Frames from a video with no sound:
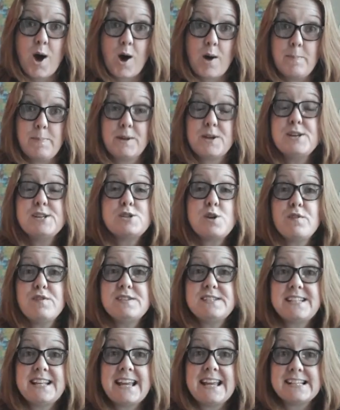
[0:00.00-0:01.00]
because
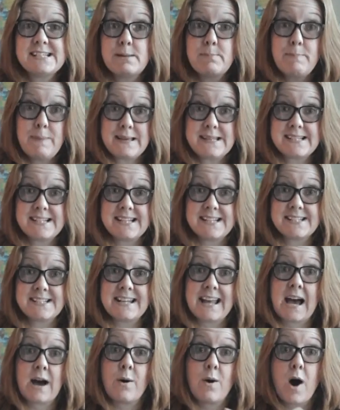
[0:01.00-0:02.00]
obviously it's a business
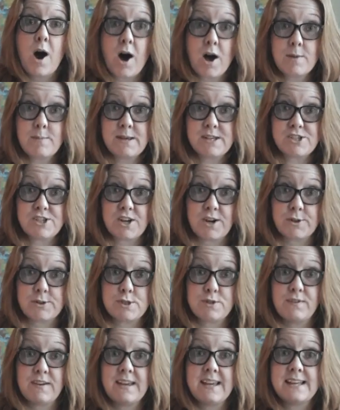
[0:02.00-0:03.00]
now. I'm in charge
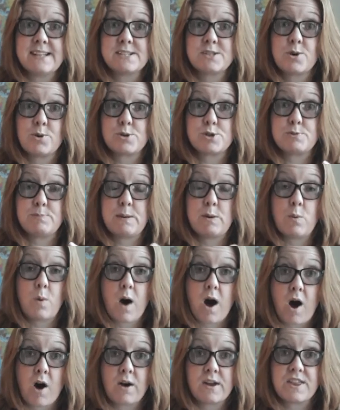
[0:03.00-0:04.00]
of it. It's got to be
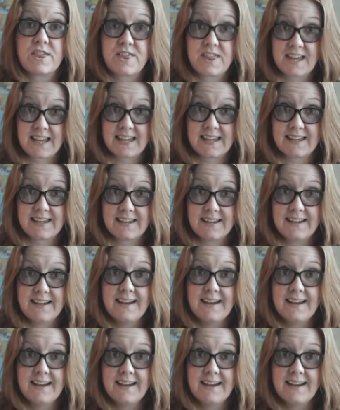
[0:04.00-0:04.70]
what I think.